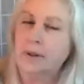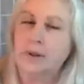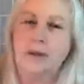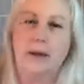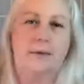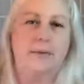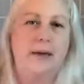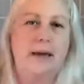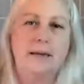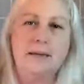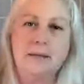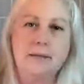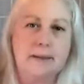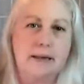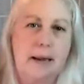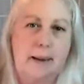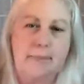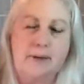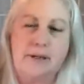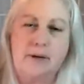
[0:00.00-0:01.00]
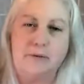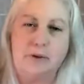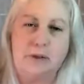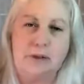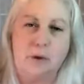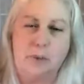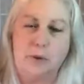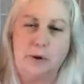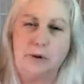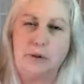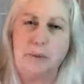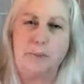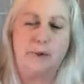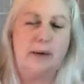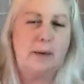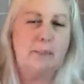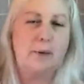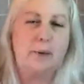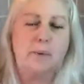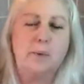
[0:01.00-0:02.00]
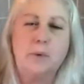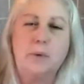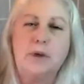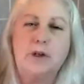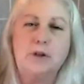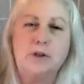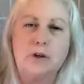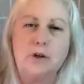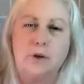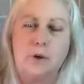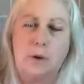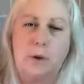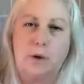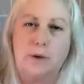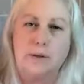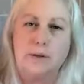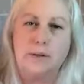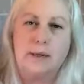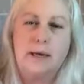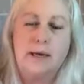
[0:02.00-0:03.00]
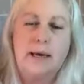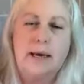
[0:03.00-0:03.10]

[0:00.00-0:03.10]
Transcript: Now, that doesn't happen to every single person. Many people reach their goals.